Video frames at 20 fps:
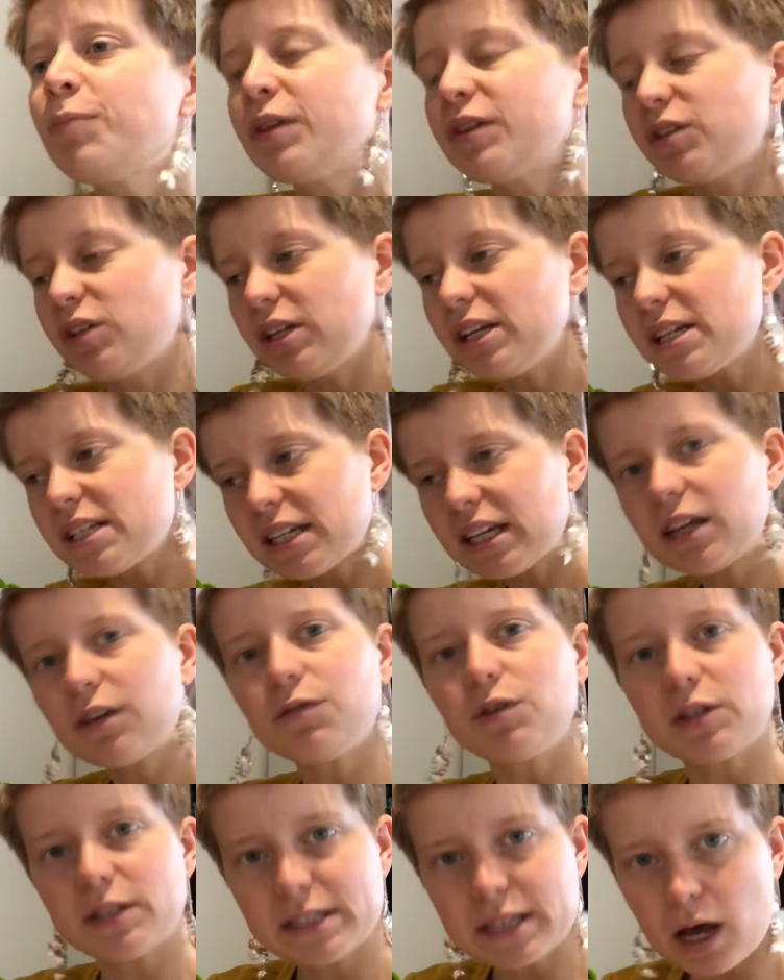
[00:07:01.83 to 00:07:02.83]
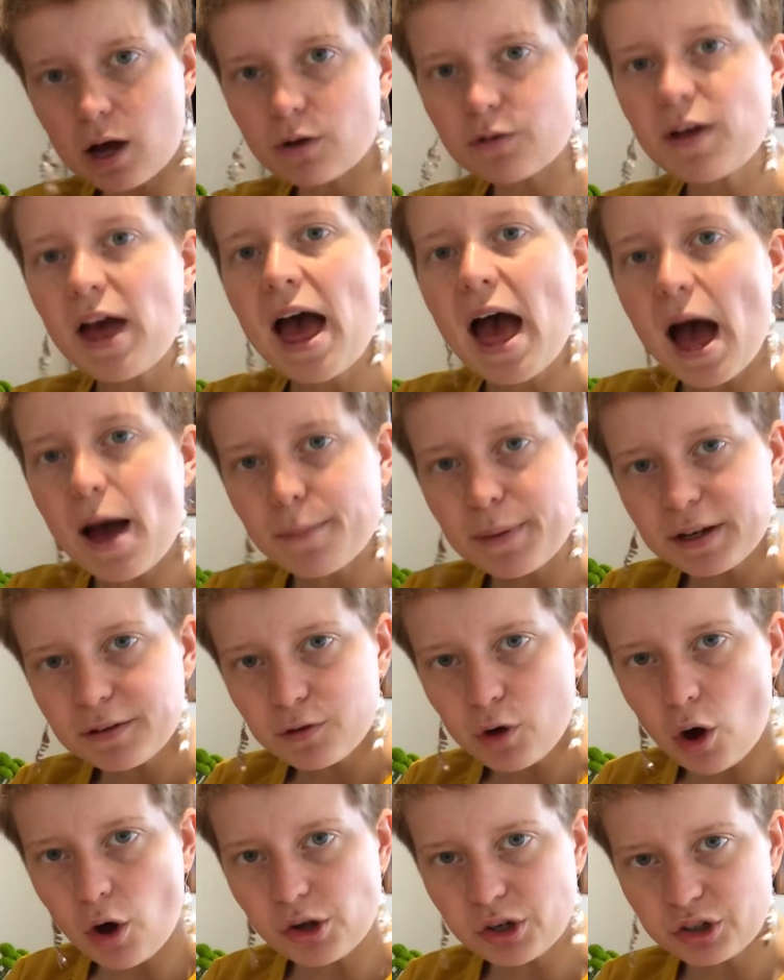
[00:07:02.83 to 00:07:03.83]
So you need to give yourself a bit of
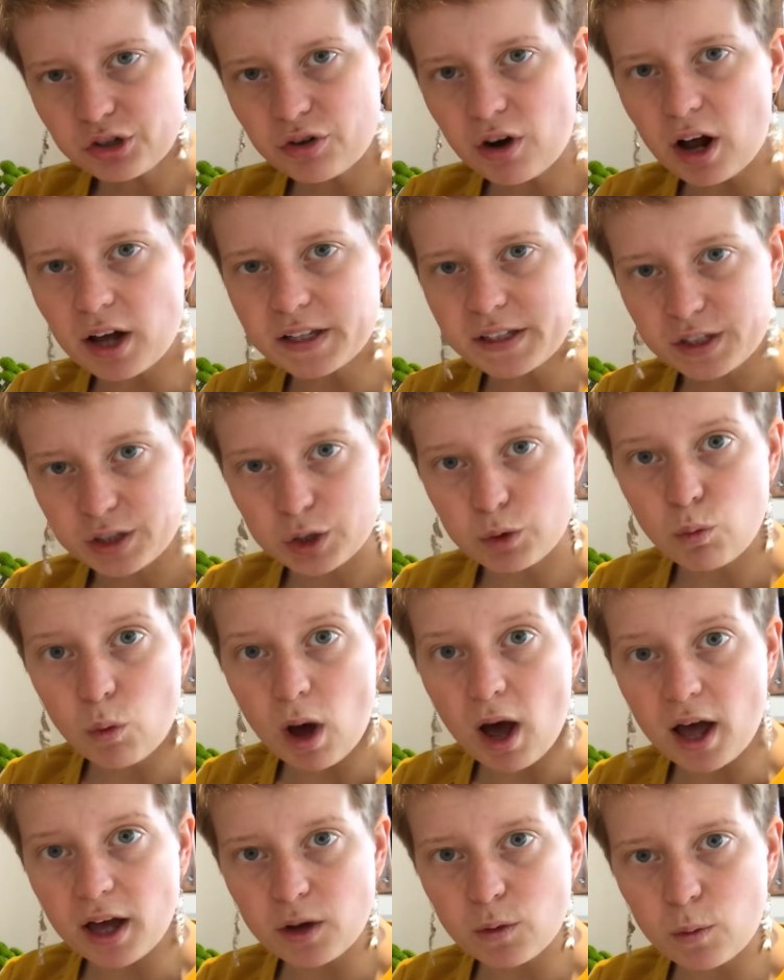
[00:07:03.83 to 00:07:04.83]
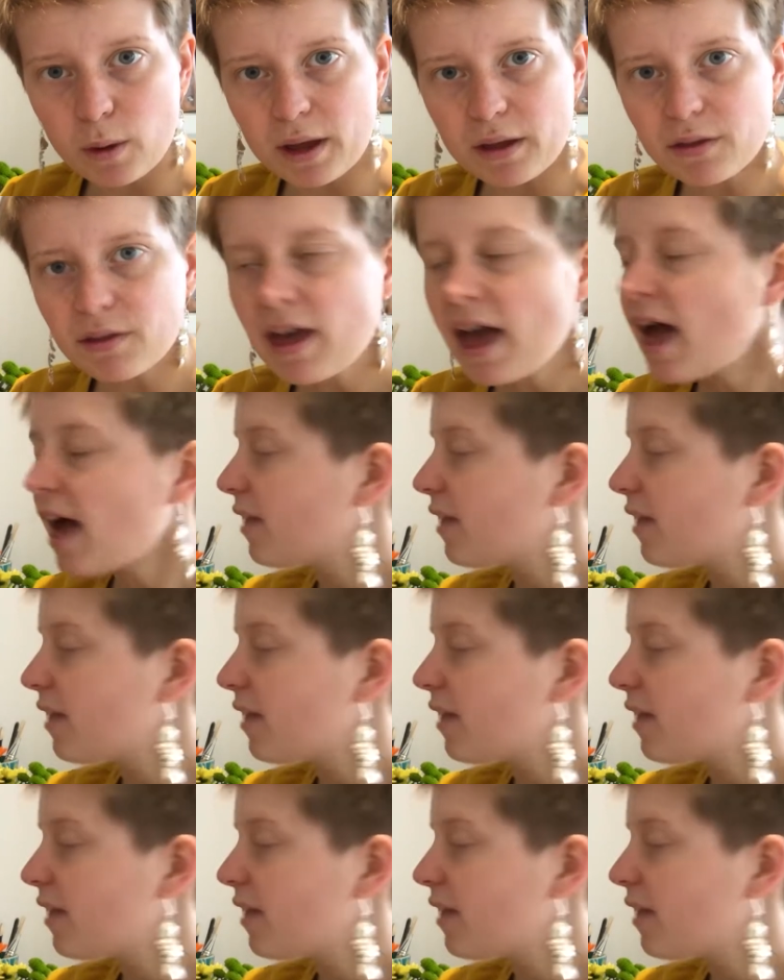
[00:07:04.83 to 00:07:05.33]
contrast to work with.